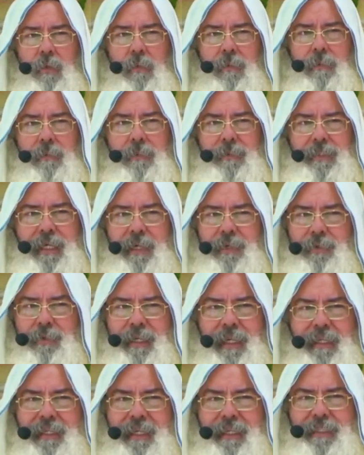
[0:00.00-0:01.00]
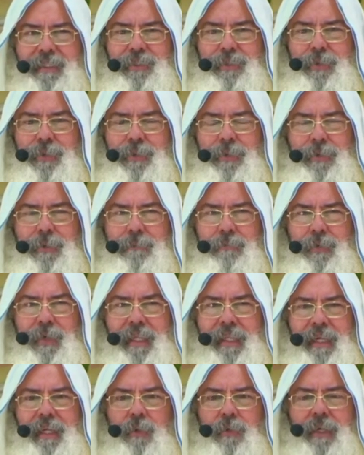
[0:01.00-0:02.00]
So if we make
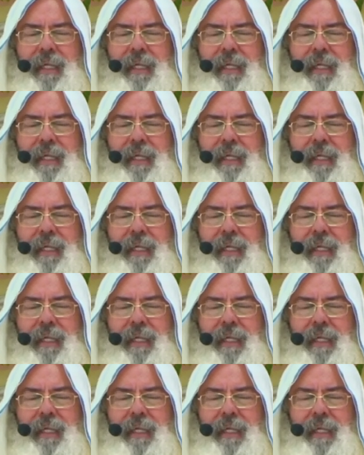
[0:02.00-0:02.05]
deliverance,